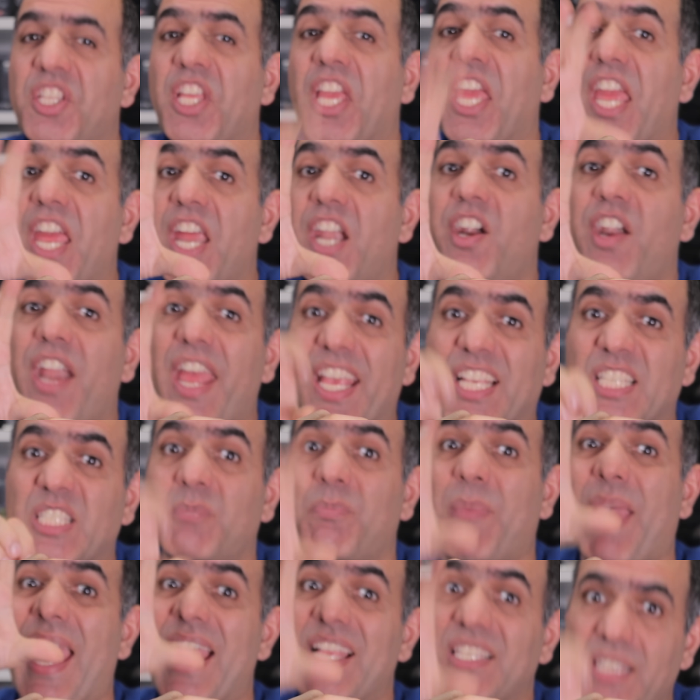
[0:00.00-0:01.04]
the air
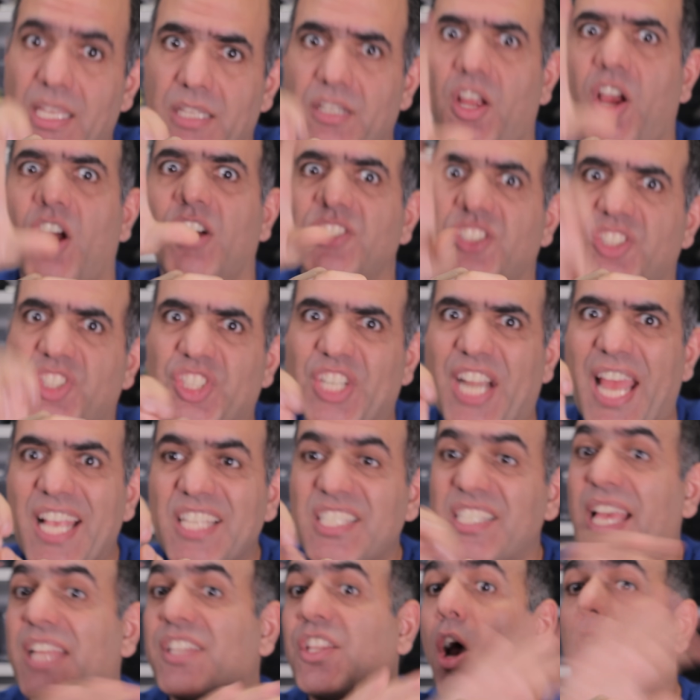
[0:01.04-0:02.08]
expands and
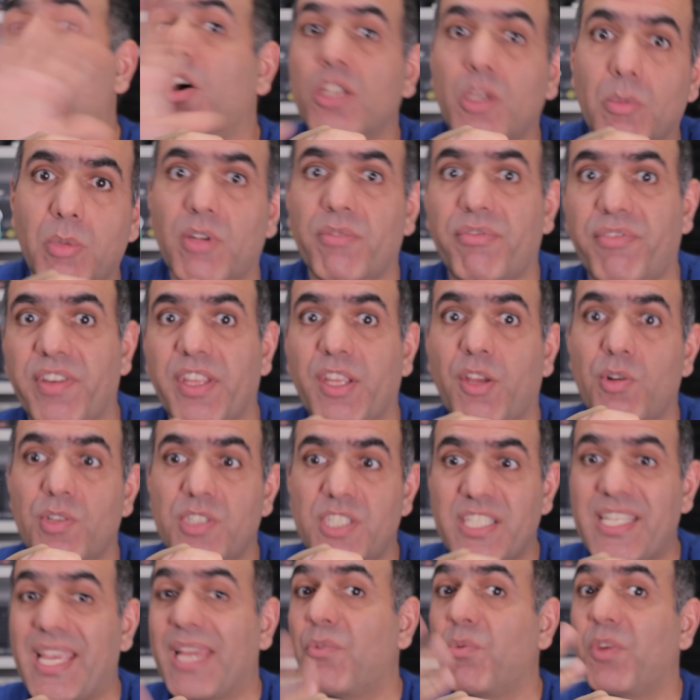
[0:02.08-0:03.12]
contracts at audible
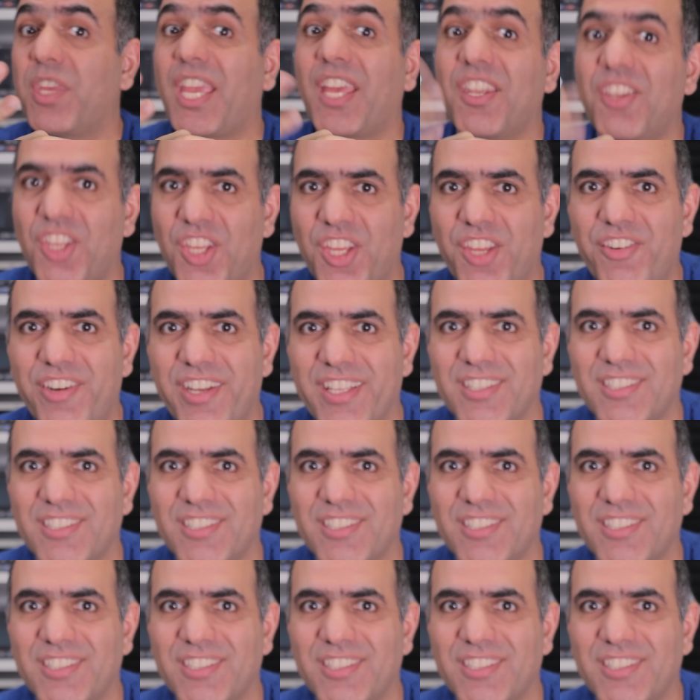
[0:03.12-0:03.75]
frequency and we can hear